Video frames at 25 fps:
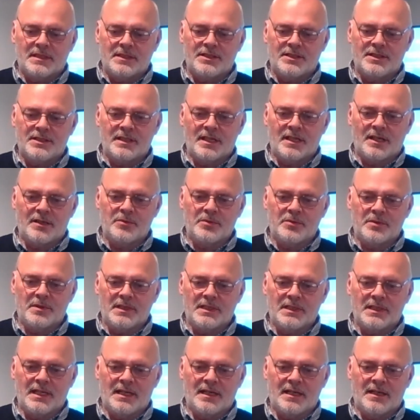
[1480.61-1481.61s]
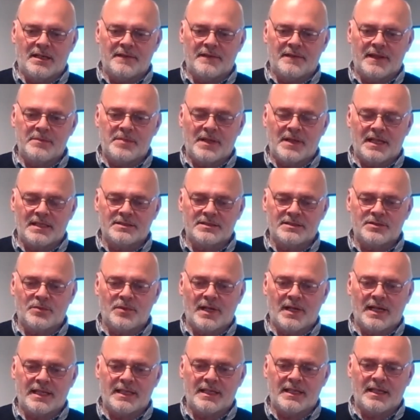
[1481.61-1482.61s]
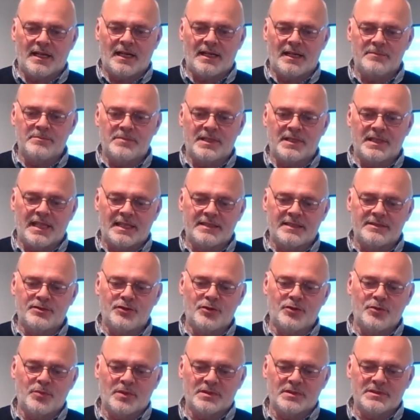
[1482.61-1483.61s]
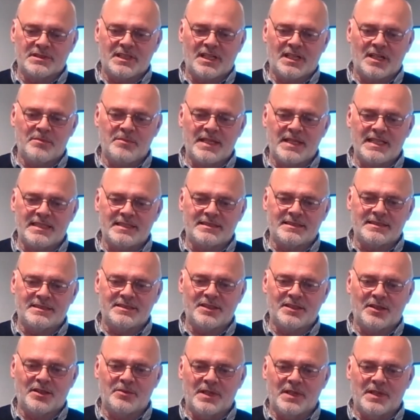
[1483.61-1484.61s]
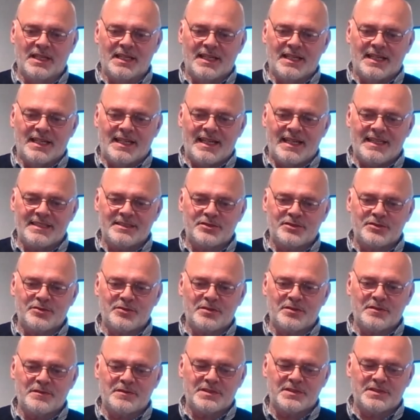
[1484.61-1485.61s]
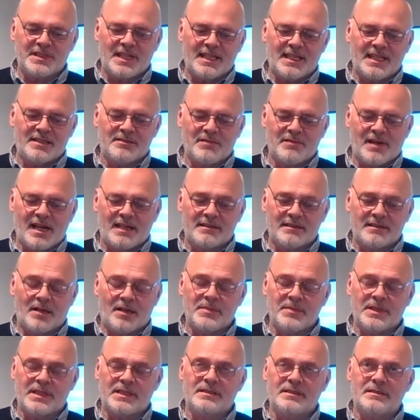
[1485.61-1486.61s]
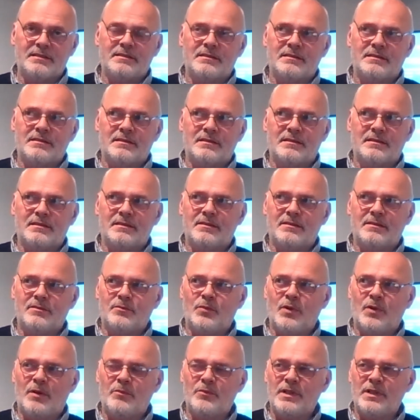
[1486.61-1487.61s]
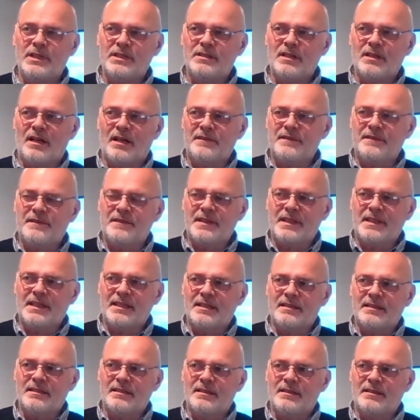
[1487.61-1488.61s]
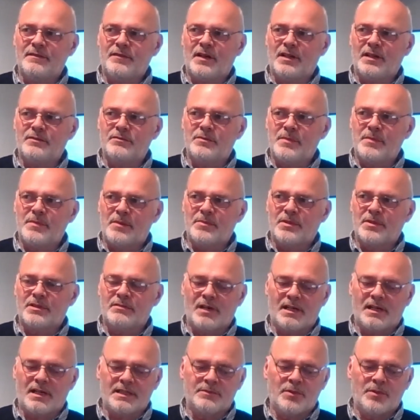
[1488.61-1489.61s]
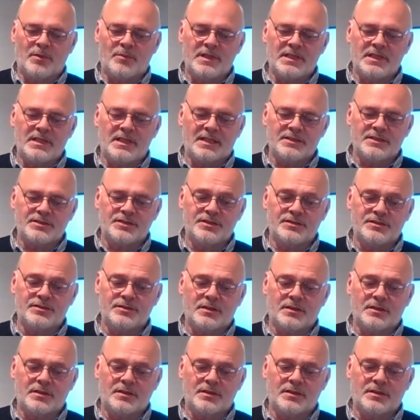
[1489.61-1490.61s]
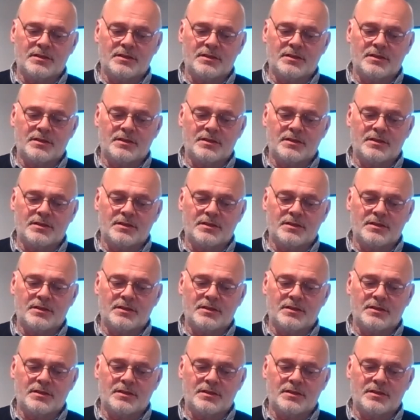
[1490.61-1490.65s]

you know, uh, they pass away, but then new ones come in. So it sort of stayed around. I mean, when we, I think, if I remember correctly, when we actually took